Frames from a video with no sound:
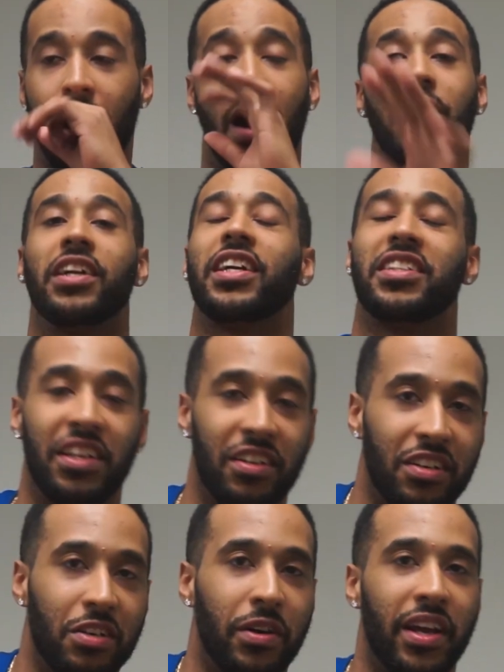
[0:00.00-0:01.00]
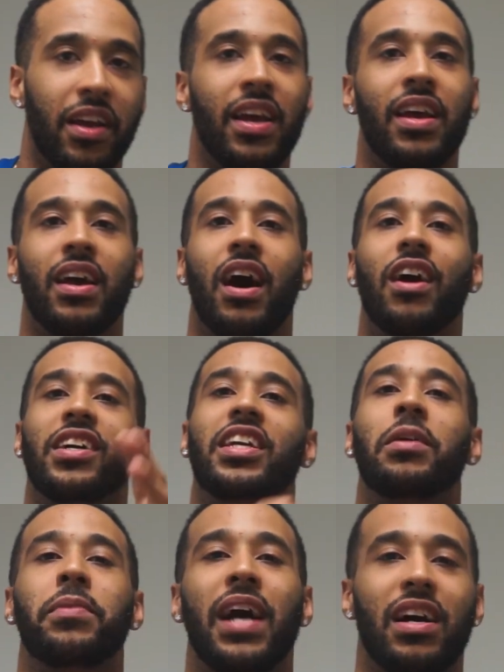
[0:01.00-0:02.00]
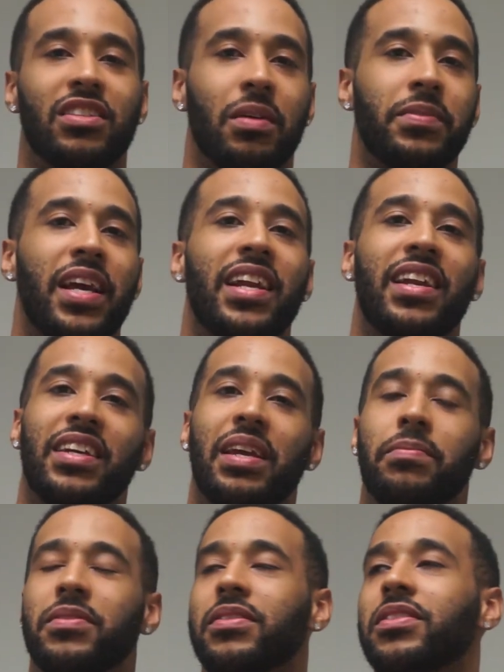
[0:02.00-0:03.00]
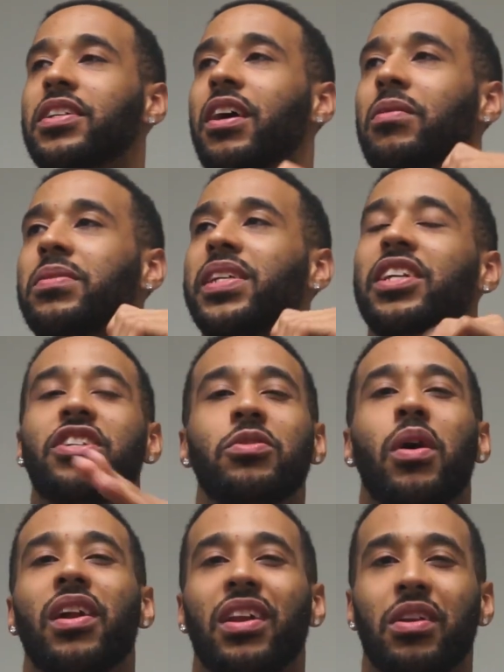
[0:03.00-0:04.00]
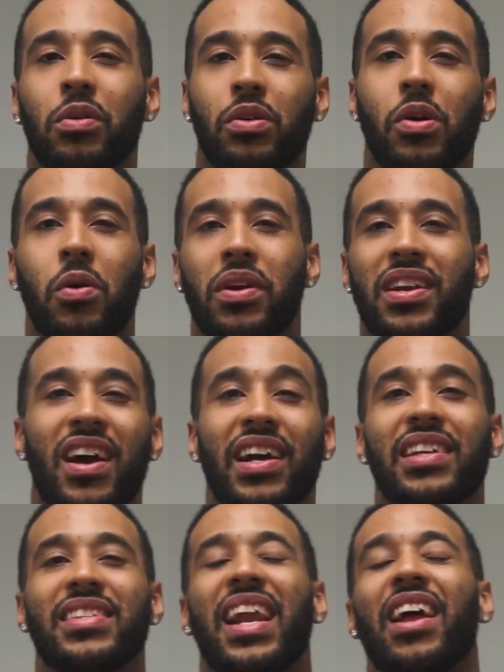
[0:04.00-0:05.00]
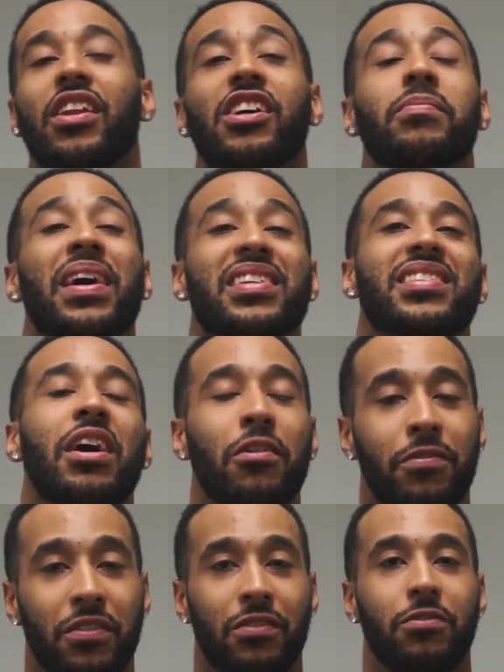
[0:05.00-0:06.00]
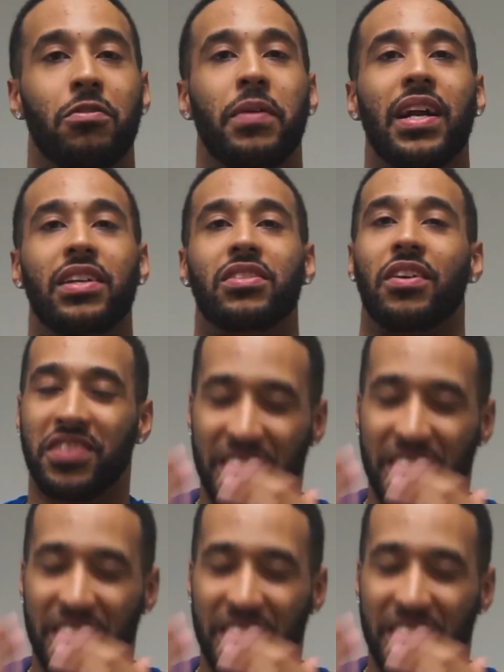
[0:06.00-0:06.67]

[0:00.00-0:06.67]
I'm going to continue to do it. I'm going to keep you guys updated and keep, you know, teaching you all the little golden nuggets that I learned myself from the full body stuff.